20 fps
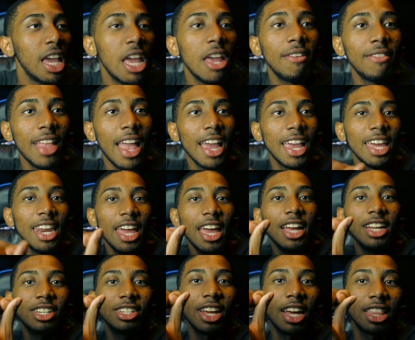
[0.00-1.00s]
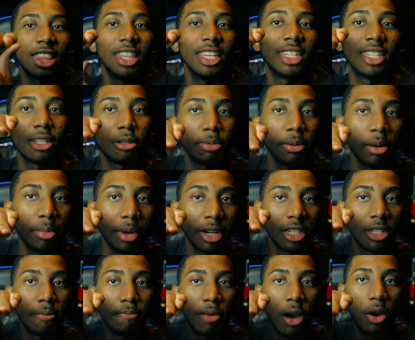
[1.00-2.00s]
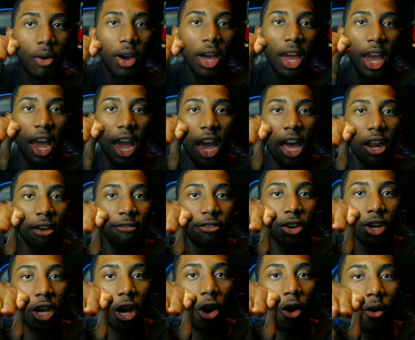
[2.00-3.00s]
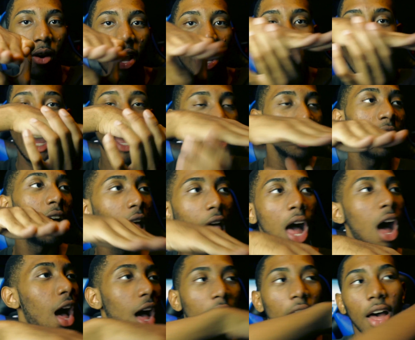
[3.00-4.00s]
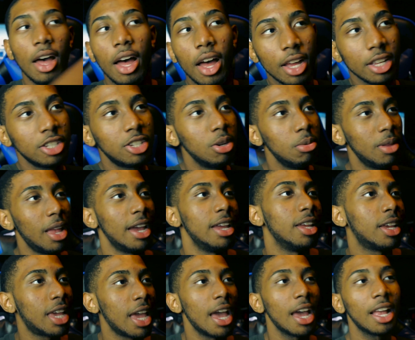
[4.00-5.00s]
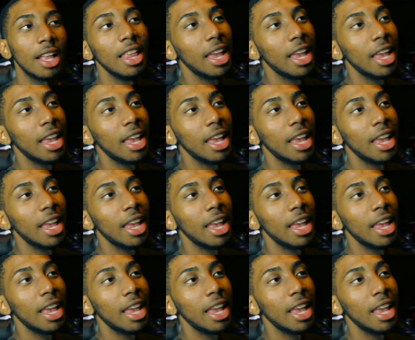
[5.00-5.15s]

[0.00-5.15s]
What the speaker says: even like an inch, like this is pretty much the boat, and if you go, it's too late. You can't